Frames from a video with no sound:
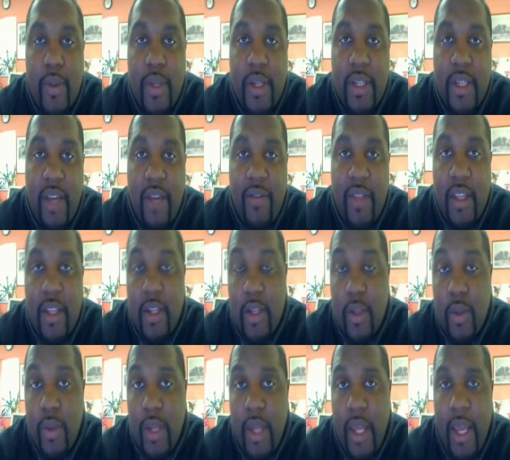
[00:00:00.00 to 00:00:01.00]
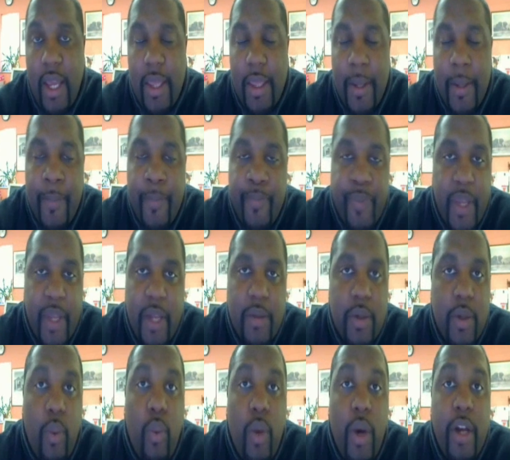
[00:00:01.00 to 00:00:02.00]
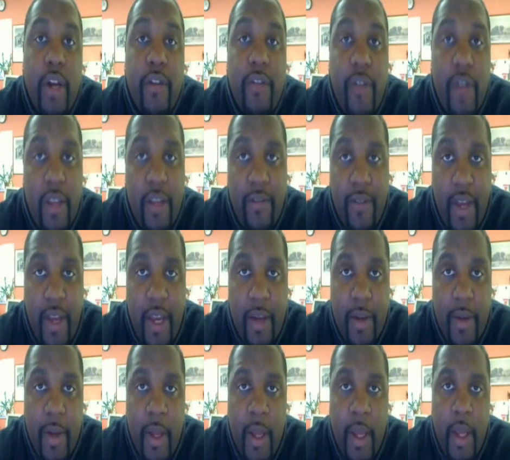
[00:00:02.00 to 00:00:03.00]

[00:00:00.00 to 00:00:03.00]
27th and the 28th, and it was a wonderful event.